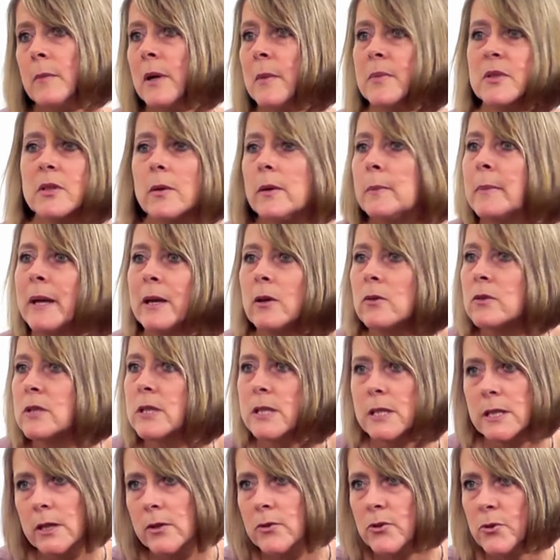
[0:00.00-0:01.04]
perhaps going back onto
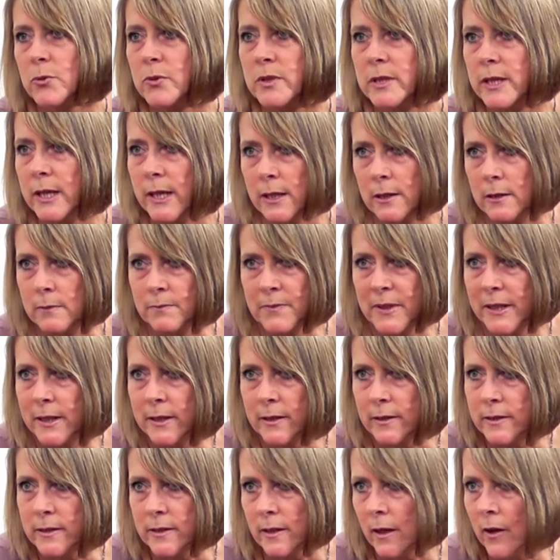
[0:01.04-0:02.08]
the social scene and
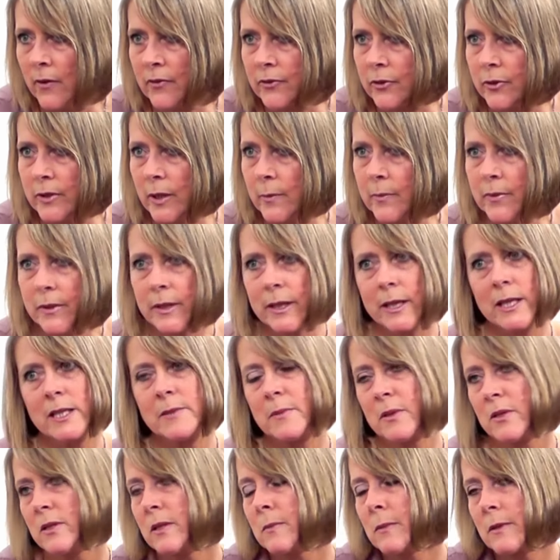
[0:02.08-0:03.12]
because after a number of years
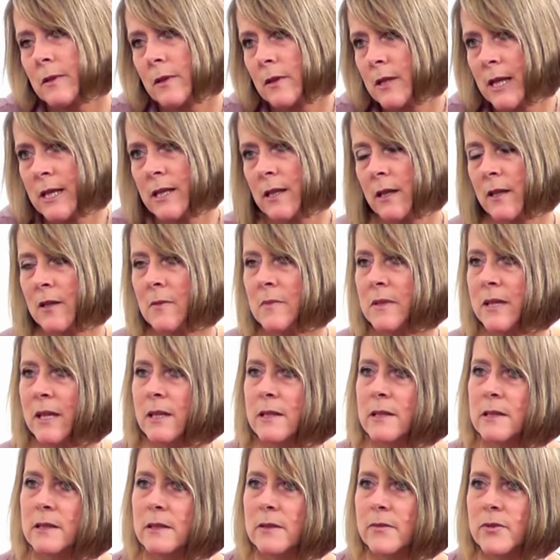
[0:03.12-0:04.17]
because, their
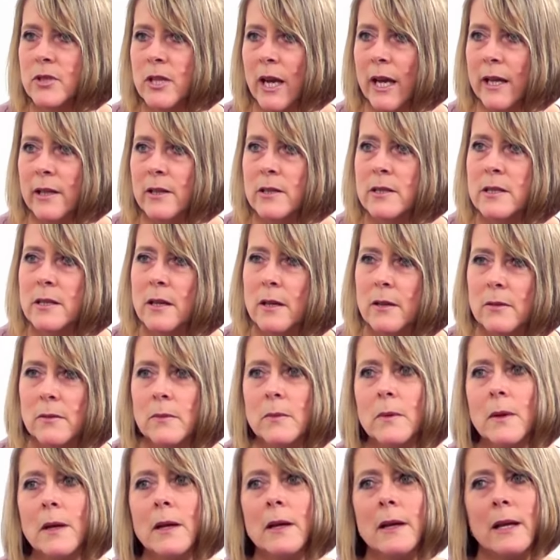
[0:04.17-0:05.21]
circumstances have changed so
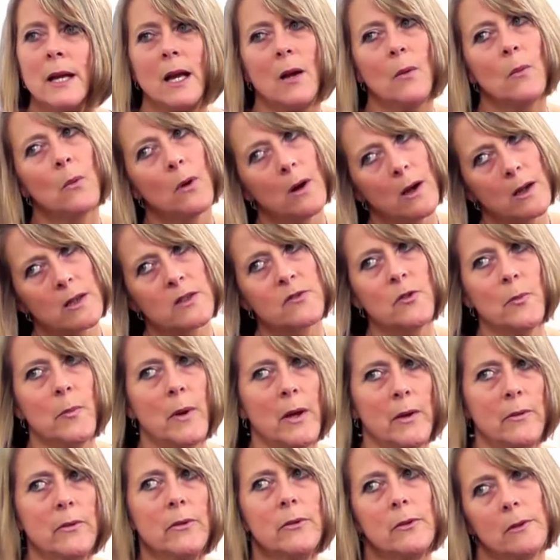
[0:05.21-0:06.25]
it works for
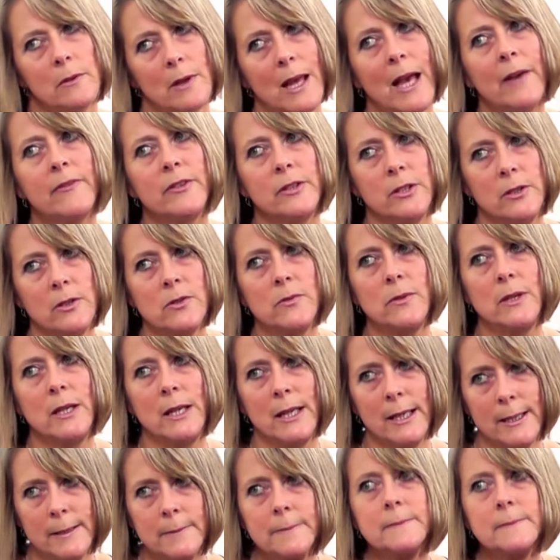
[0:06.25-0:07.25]
both avenues so really. it's a